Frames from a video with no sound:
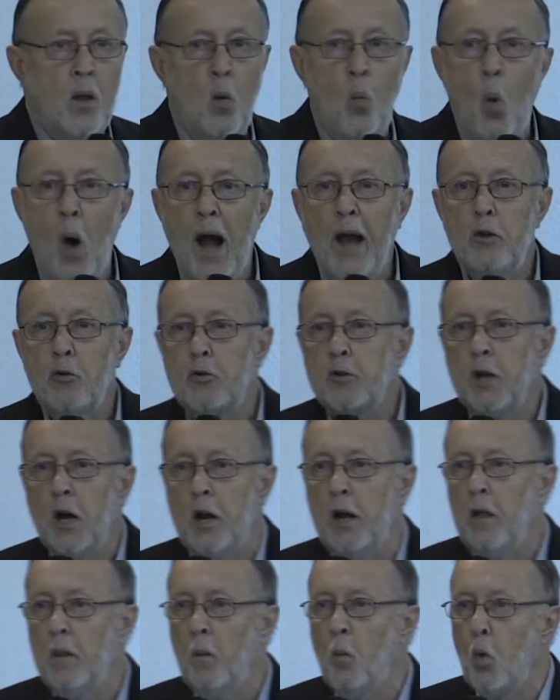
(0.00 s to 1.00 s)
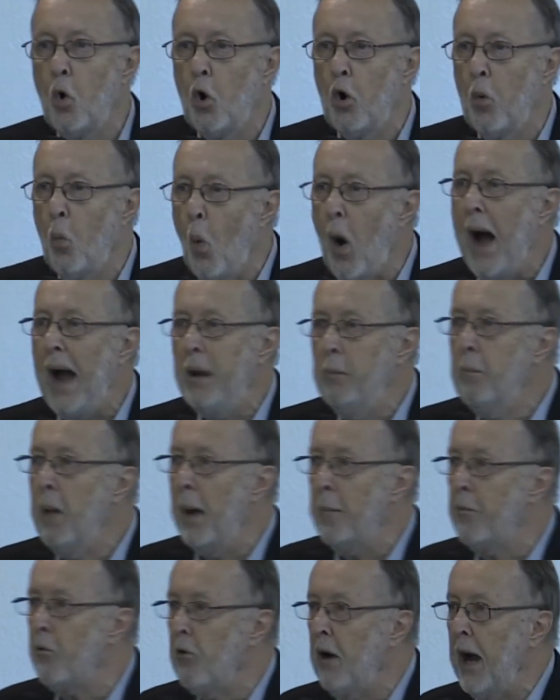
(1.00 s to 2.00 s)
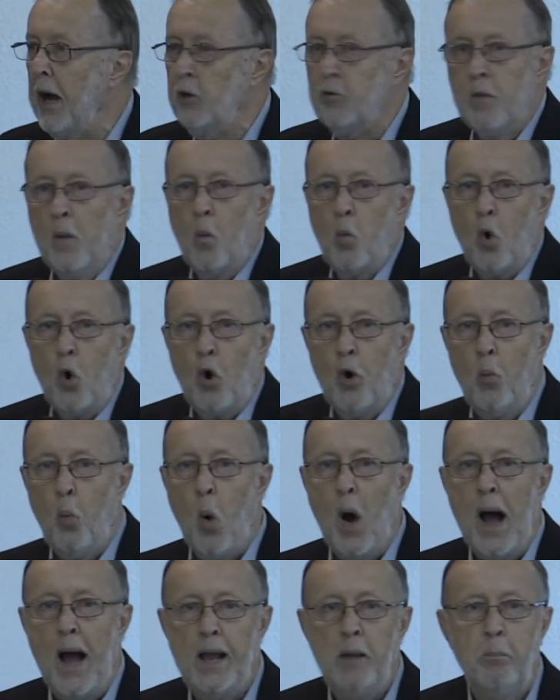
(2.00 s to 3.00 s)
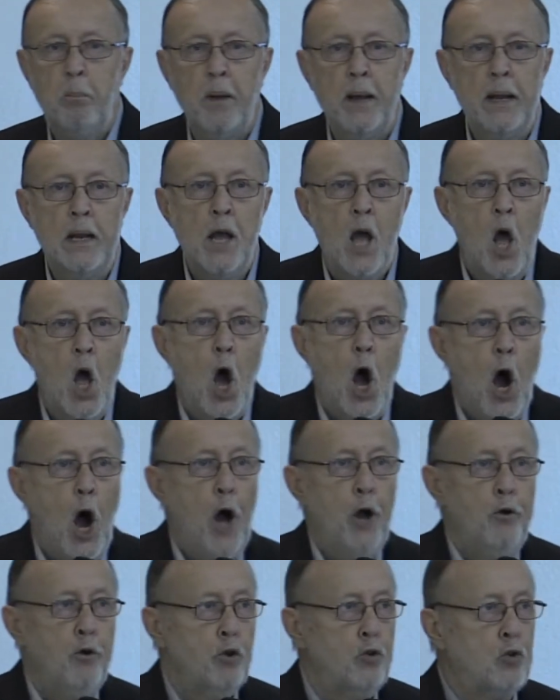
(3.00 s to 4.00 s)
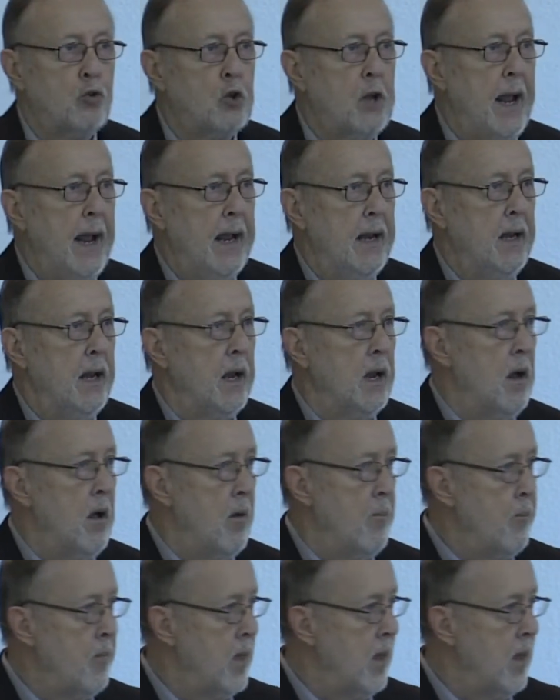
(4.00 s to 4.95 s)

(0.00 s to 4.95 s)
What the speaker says: Why study the Word? Why memorize the Word? Why be understanding